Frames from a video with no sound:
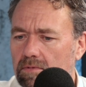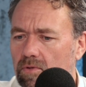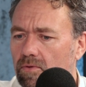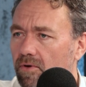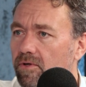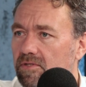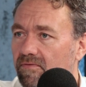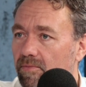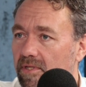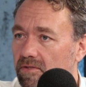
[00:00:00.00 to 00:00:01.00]
2/3
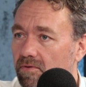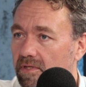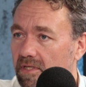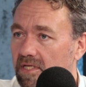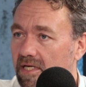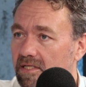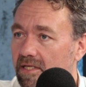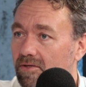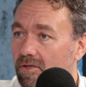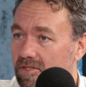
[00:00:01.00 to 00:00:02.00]
of the material is actually
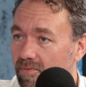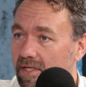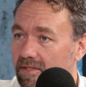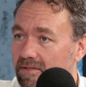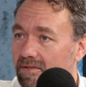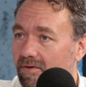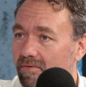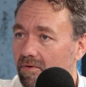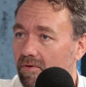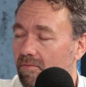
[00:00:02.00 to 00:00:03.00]
not cement,
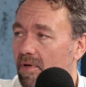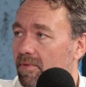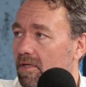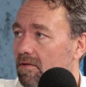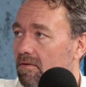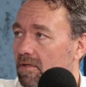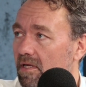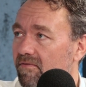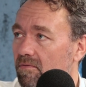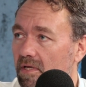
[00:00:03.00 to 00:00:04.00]
or maybe
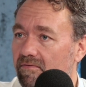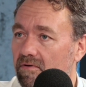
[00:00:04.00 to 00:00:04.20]
even